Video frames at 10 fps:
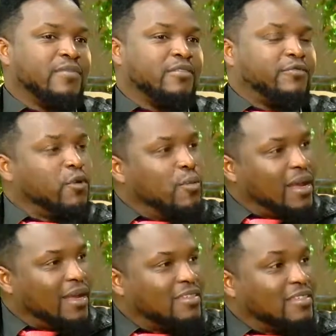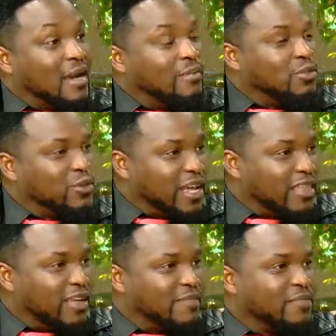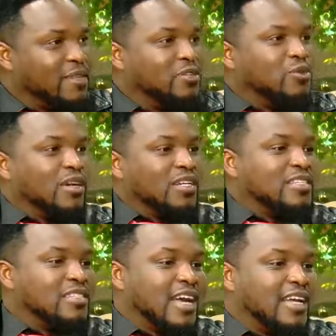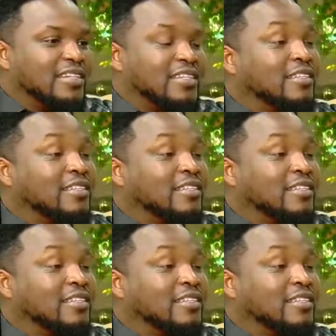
filmmakers come together to understand